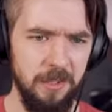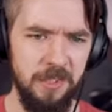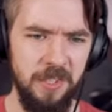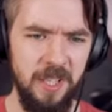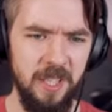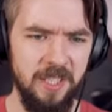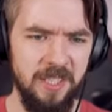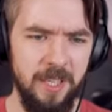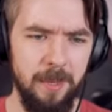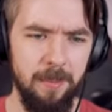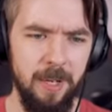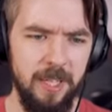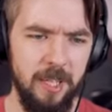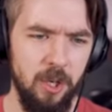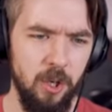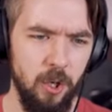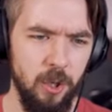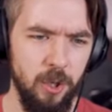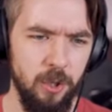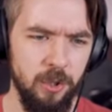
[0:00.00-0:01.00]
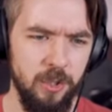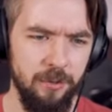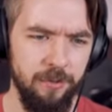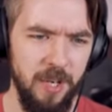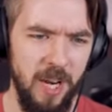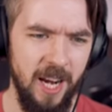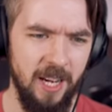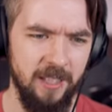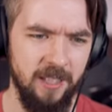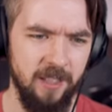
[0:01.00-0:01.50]
Doesn't this seem like a good use of
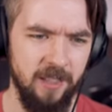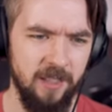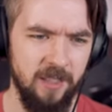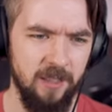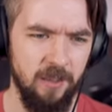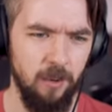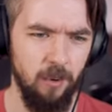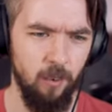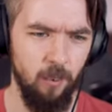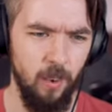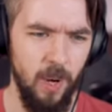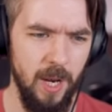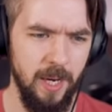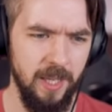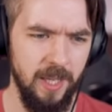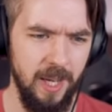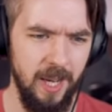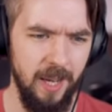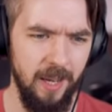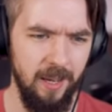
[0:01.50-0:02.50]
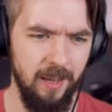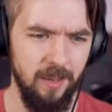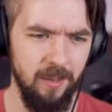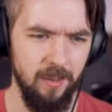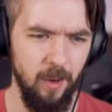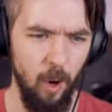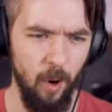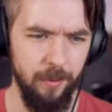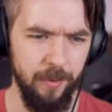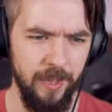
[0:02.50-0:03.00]
tactics? One guy
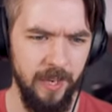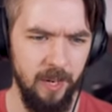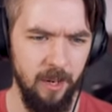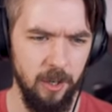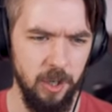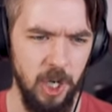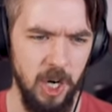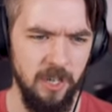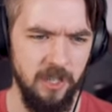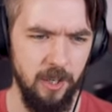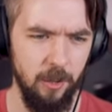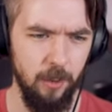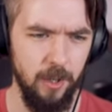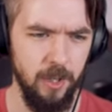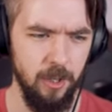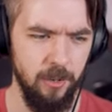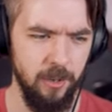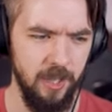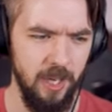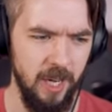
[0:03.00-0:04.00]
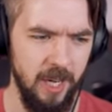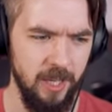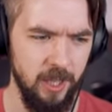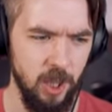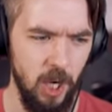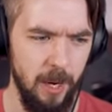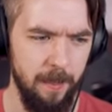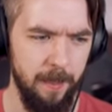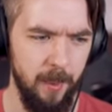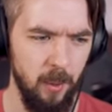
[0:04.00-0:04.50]
over there chasing one other guy,
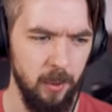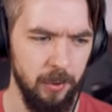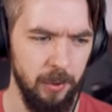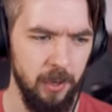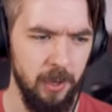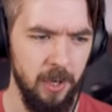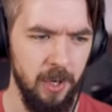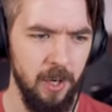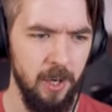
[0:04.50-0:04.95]
giant boulder,